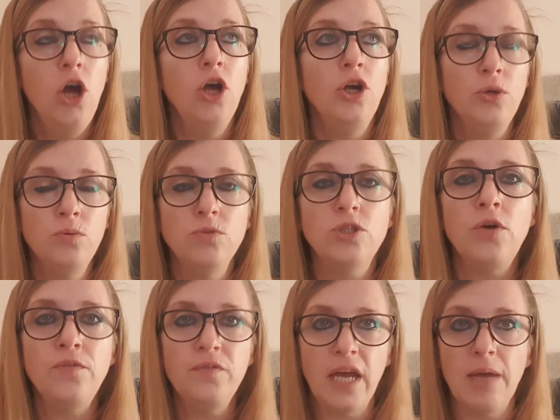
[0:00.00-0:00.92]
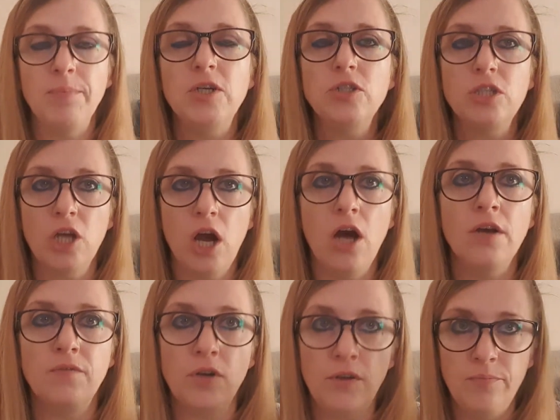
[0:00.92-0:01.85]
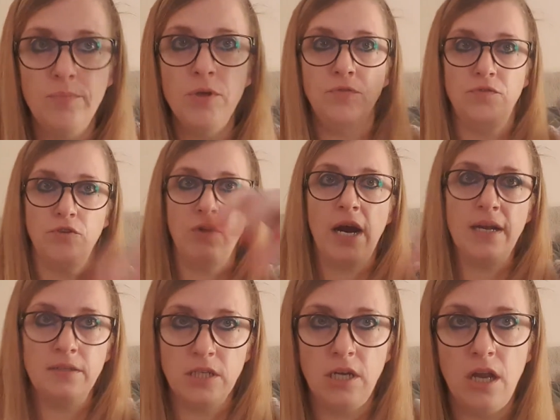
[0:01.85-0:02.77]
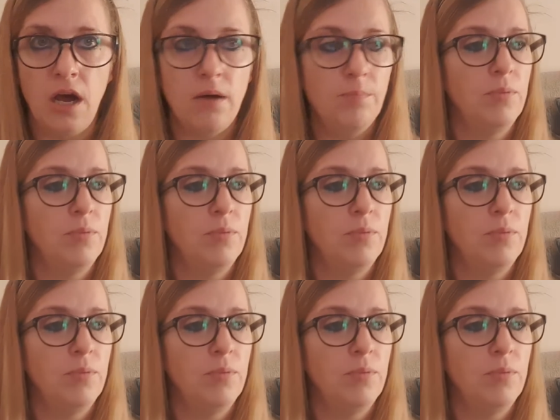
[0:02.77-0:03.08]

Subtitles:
who, don't forget, because of the carnival, have moved around a lot,